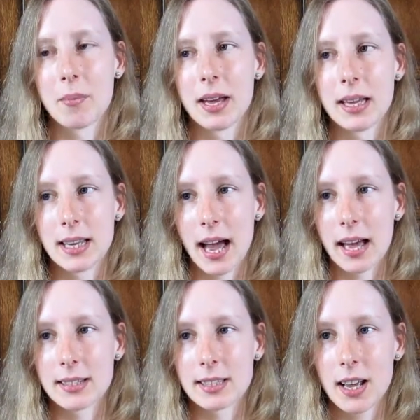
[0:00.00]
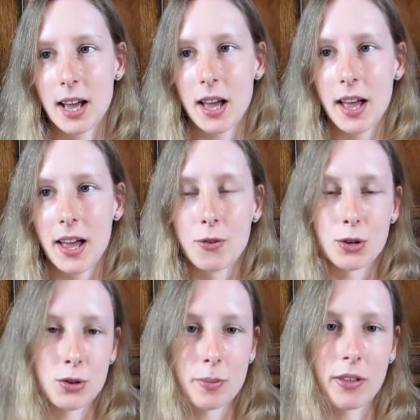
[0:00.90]
It has, if we're
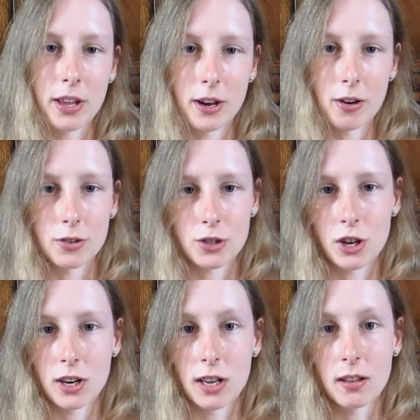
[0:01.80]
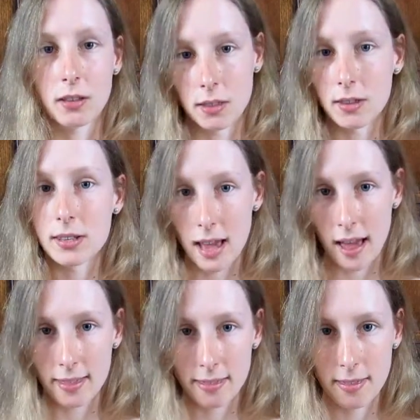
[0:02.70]
talking about the hero's journey, the
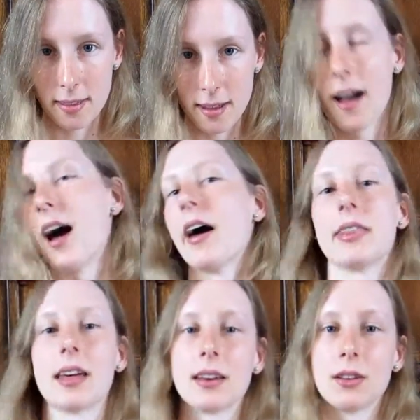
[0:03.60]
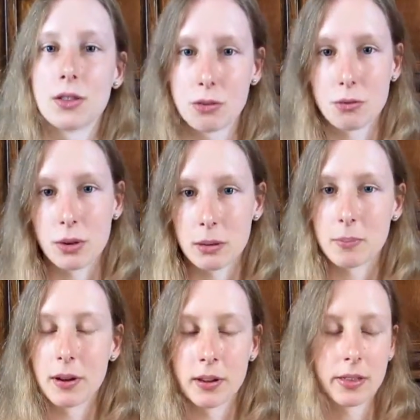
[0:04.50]
death and then the
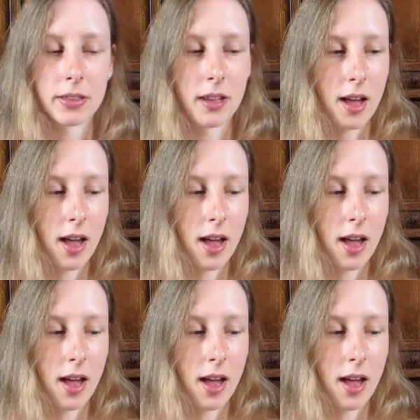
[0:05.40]
rebirth.